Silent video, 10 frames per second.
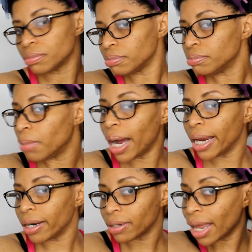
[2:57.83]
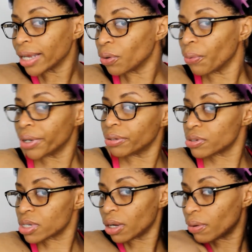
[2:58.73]
My hair like oil,
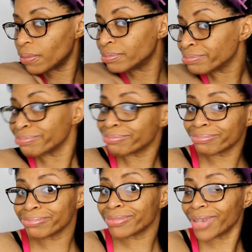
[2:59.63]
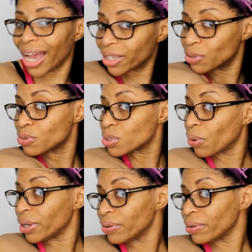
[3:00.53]
so I use oil